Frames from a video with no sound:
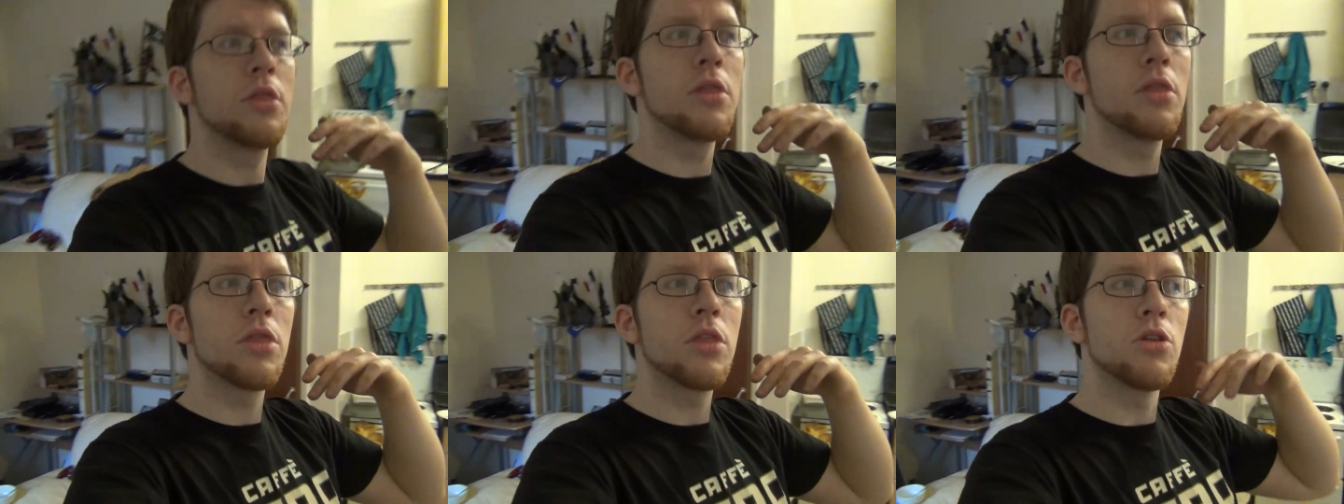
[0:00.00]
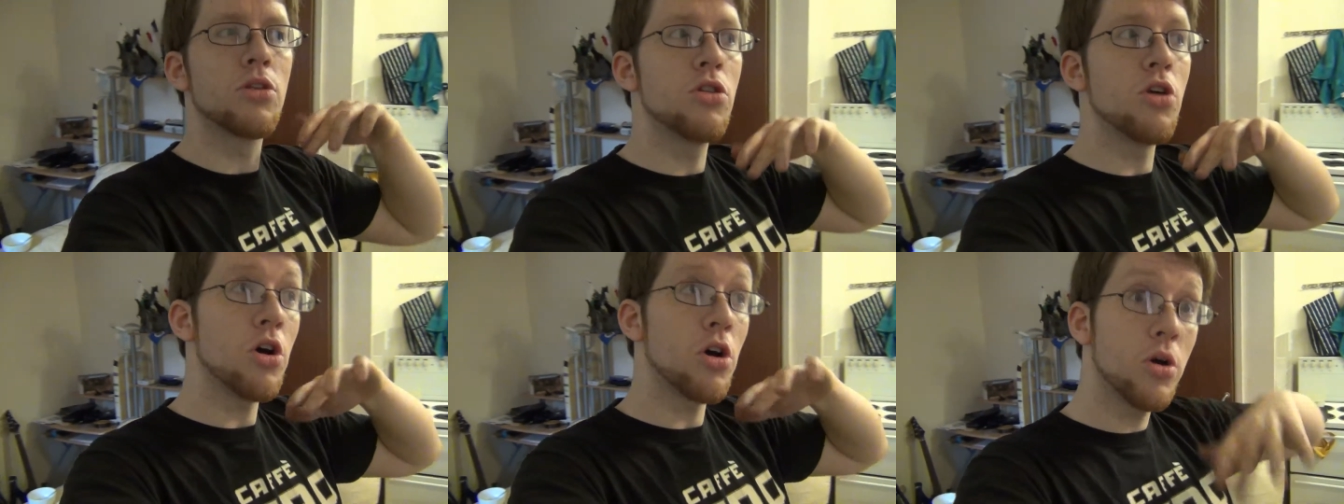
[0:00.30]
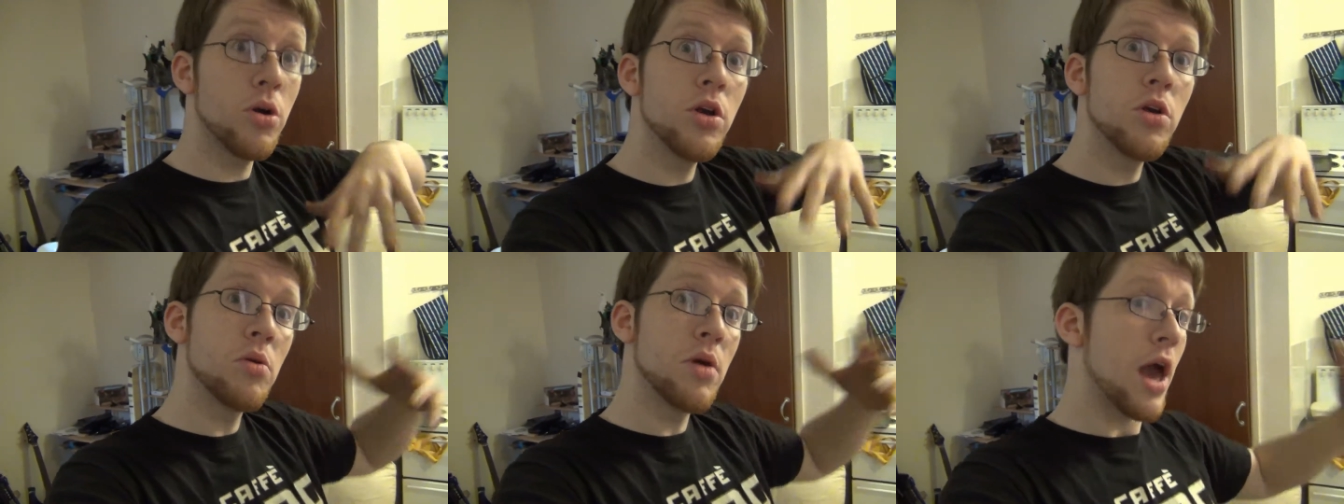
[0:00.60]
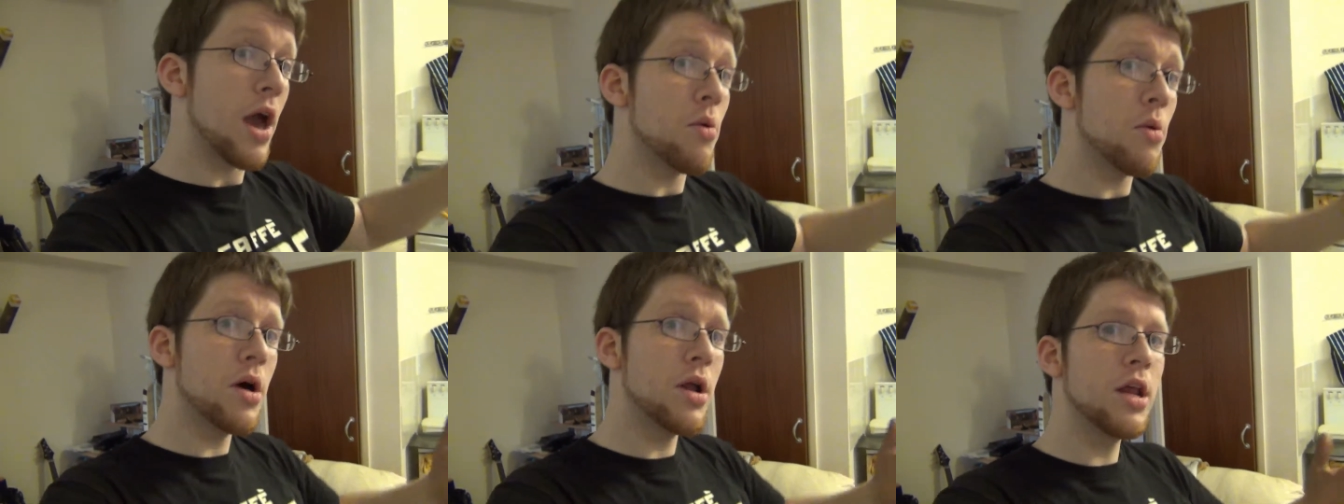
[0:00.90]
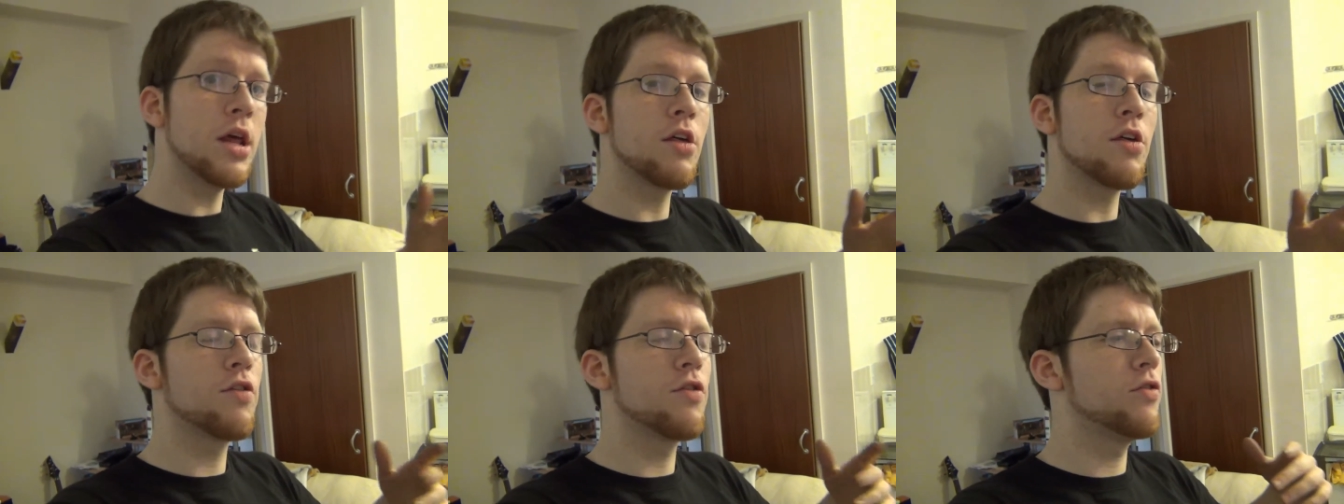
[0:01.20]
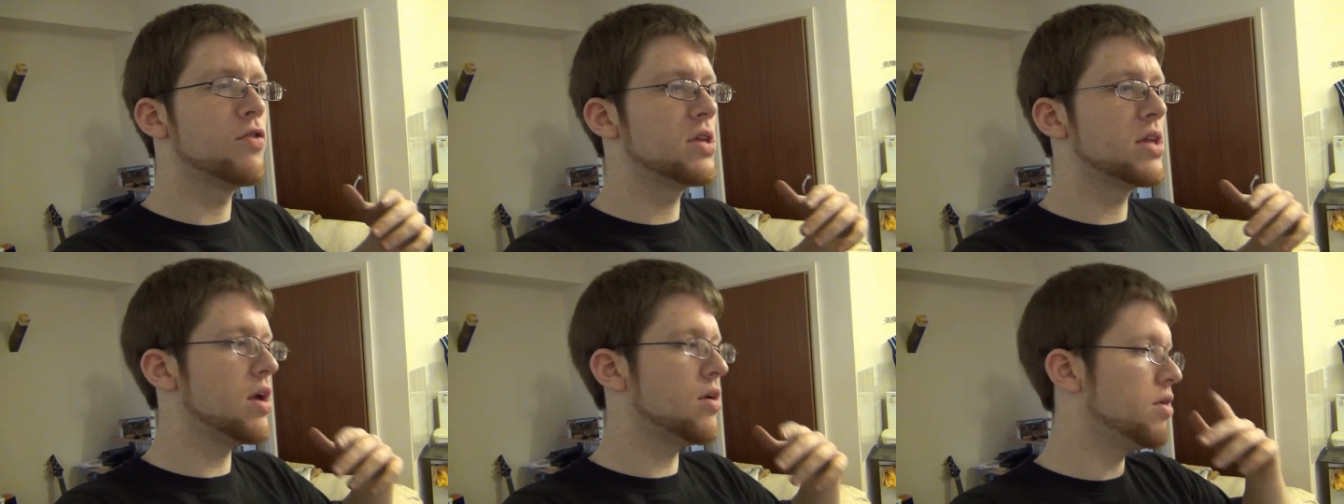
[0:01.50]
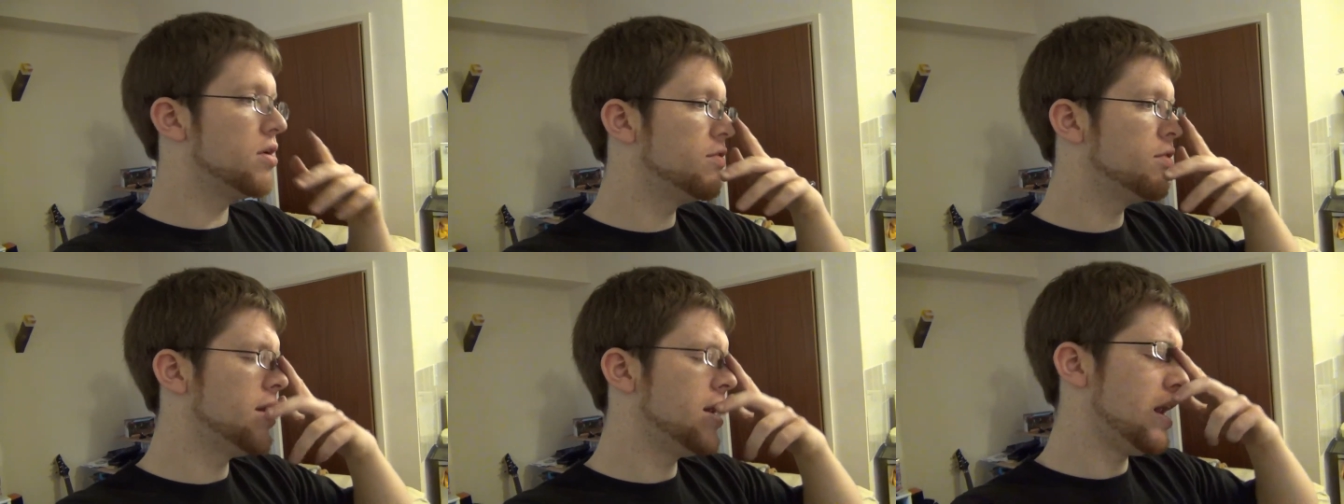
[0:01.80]
the .co dot U K one is to get rid
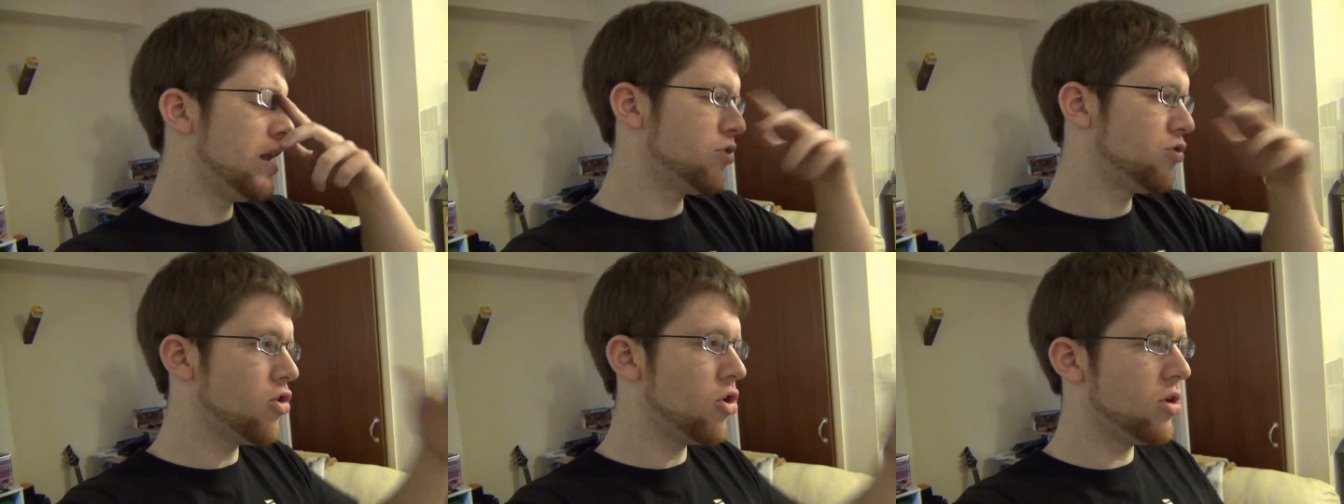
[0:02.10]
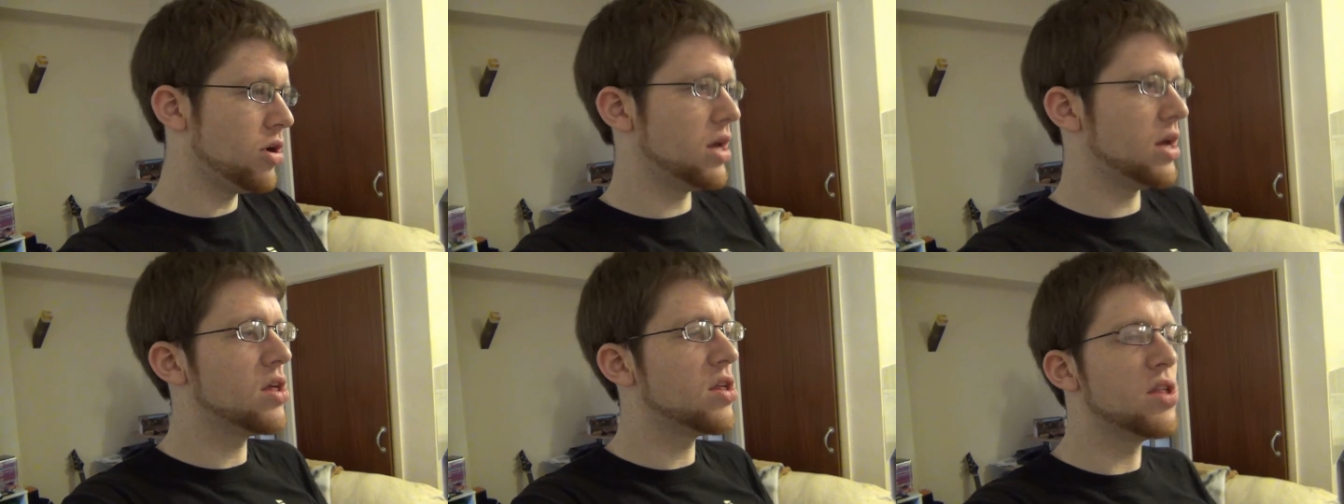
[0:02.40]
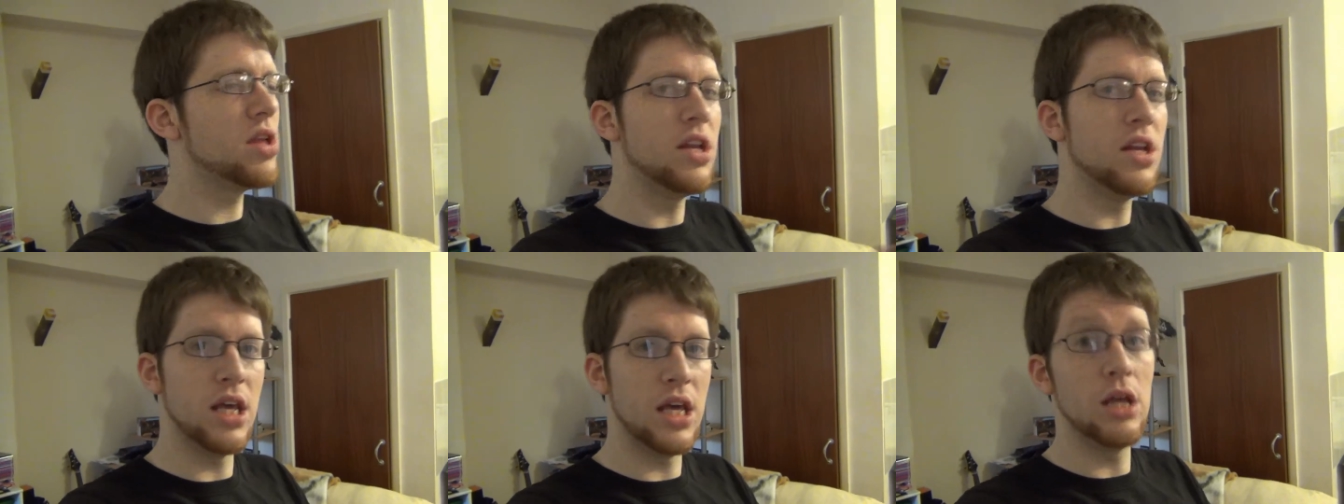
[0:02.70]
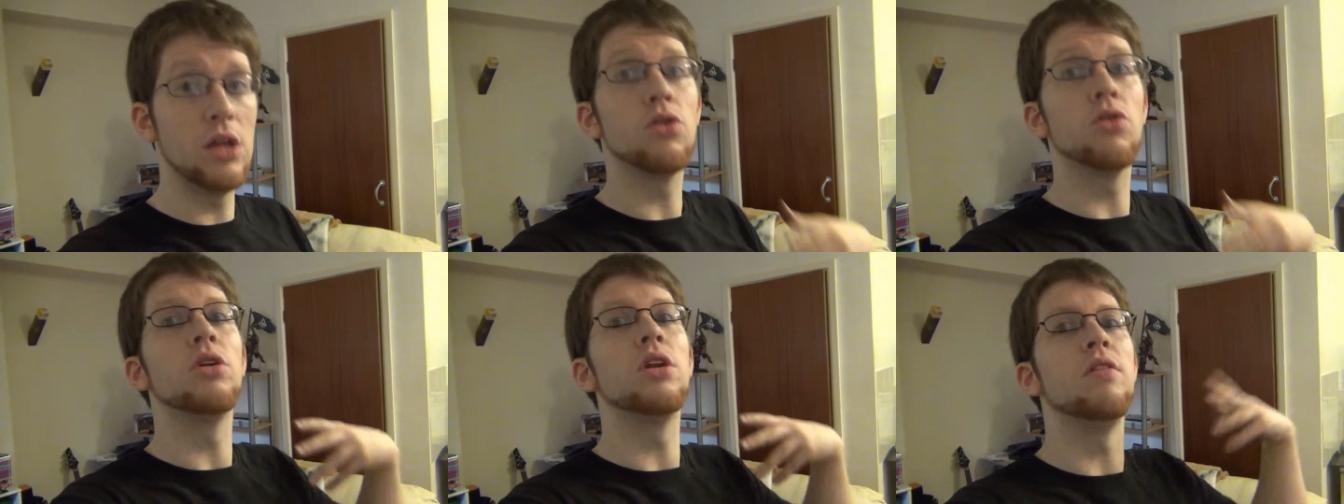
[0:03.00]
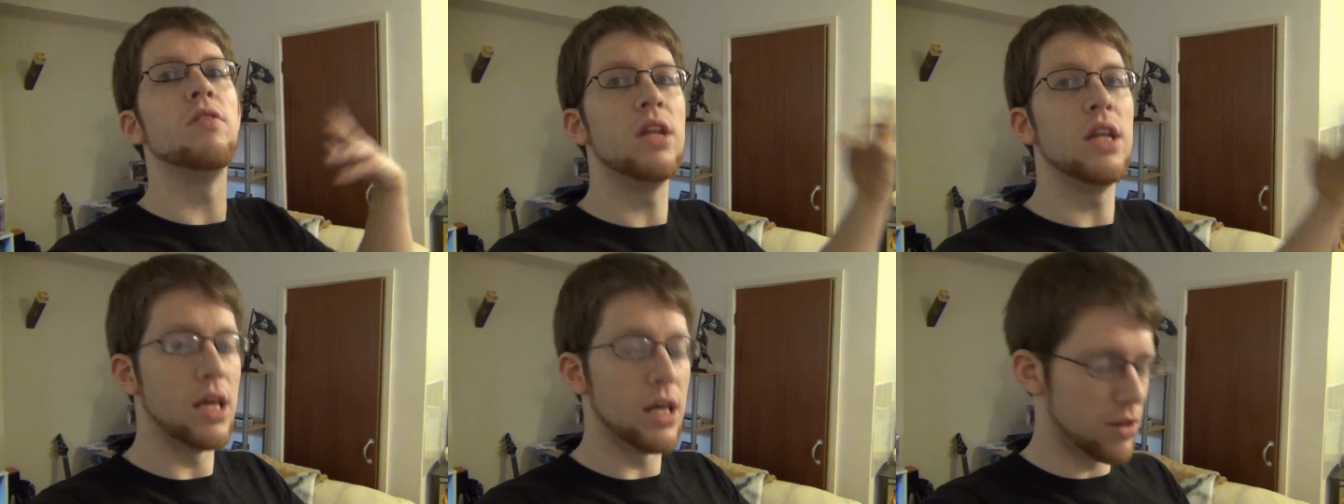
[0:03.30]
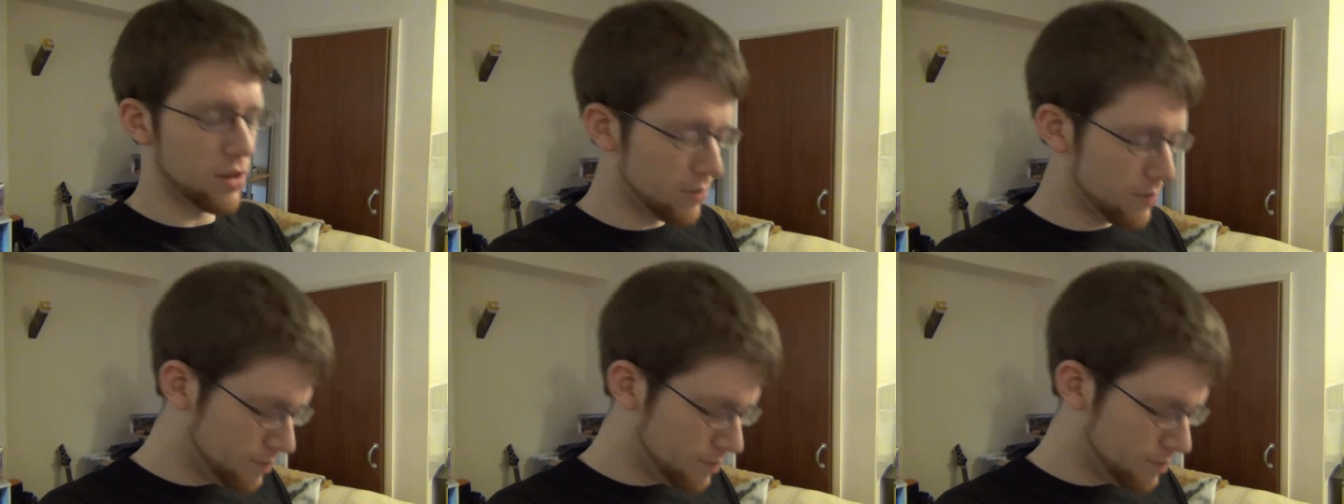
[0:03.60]
of electronics, C Ds or D V Ds.